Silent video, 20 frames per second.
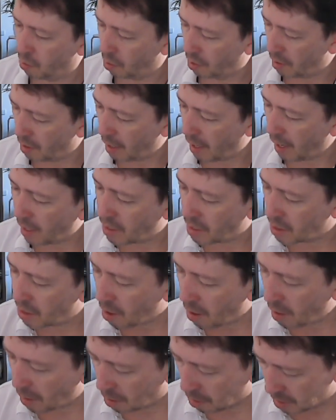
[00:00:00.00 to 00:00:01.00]
later
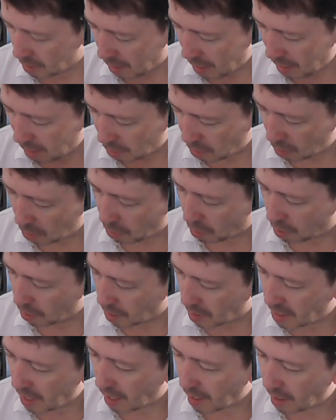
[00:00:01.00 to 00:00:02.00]
titles. I can actually look
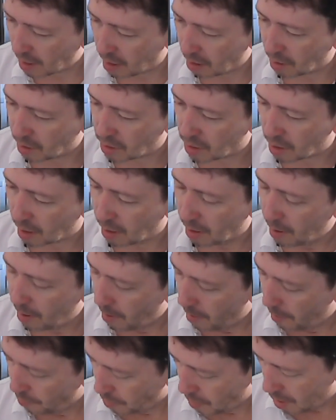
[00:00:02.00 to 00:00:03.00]
at the date, can't I?
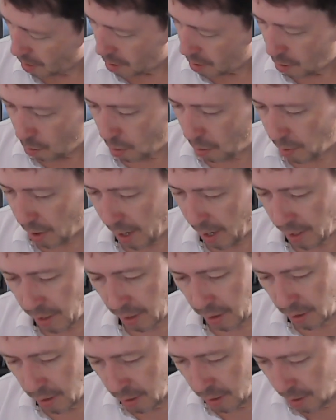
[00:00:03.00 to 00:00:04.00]
We were
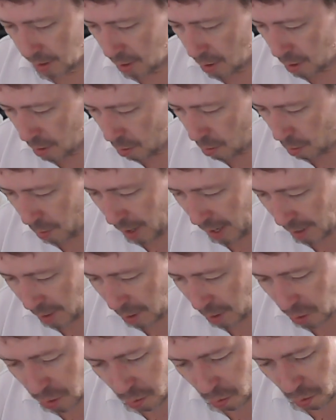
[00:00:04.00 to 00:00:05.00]

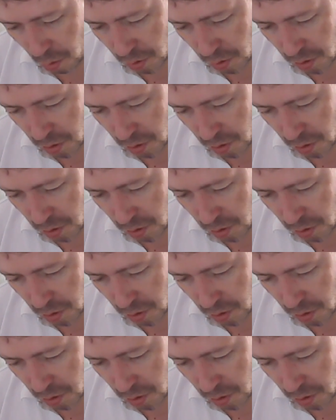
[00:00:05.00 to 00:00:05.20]
heading towards